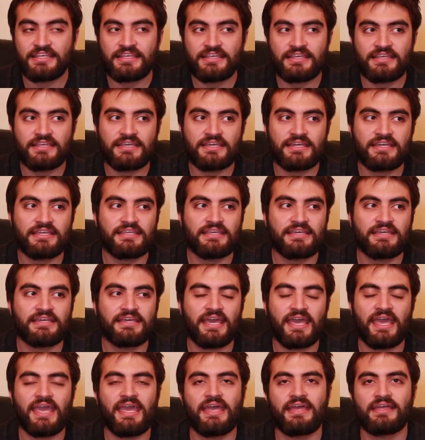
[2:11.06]
You
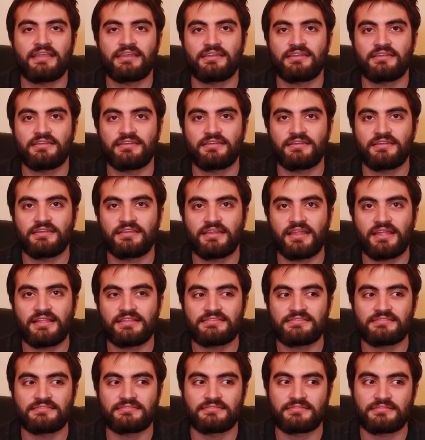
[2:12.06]
can't,
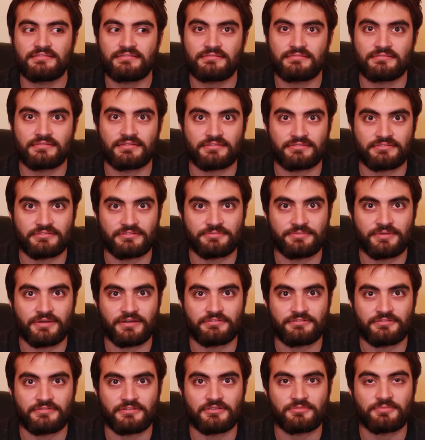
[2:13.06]
that's a little
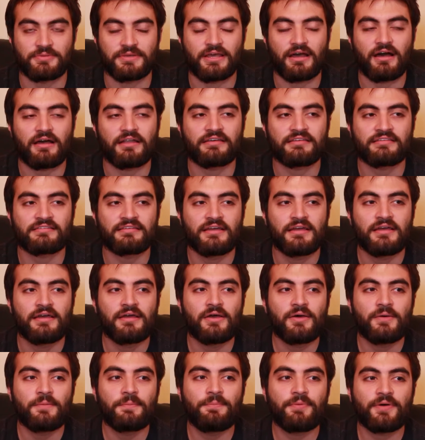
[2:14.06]
disrespectful, let's be honest,
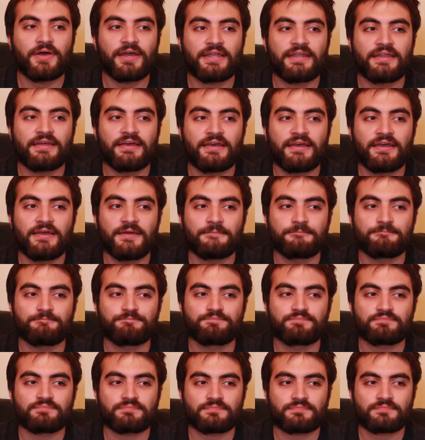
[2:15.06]
but
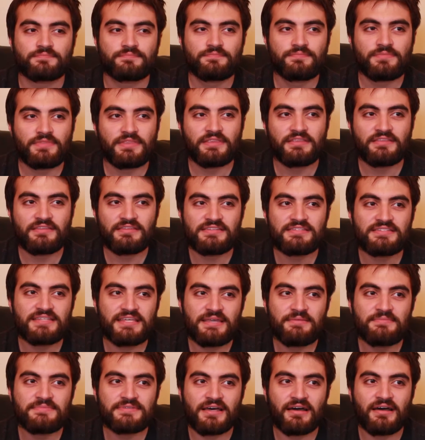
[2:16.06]
at the
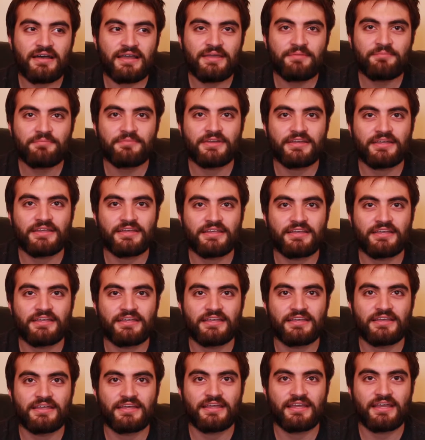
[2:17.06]
same time,
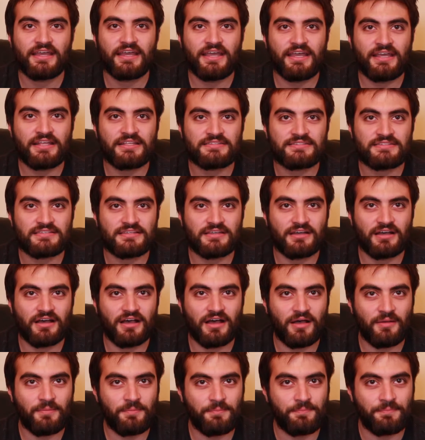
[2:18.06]
it's
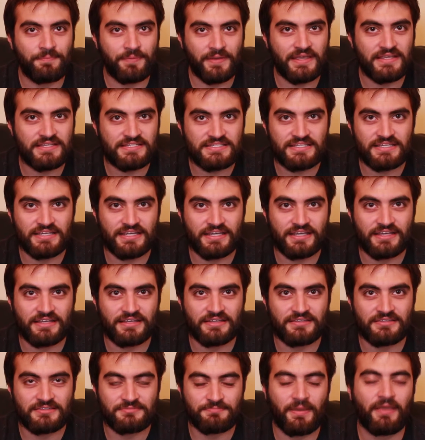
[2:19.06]
a basic
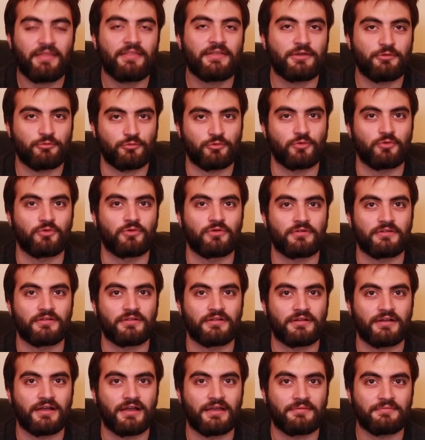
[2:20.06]
spelling rule.
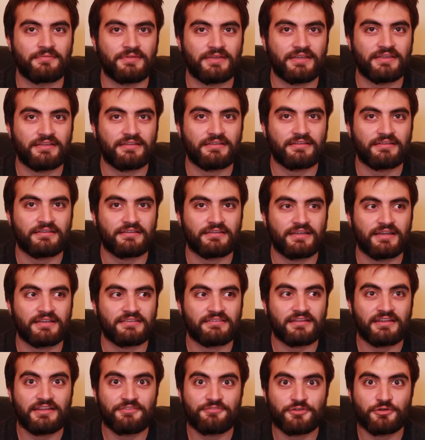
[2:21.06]

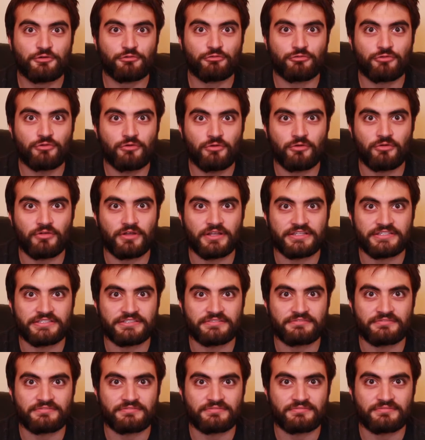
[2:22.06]
It's not even a rule,
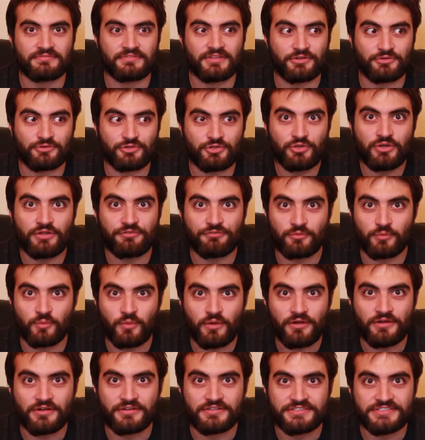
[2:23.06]
they're two different
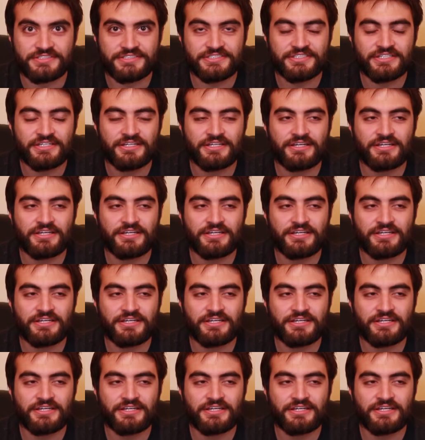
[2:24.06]
words.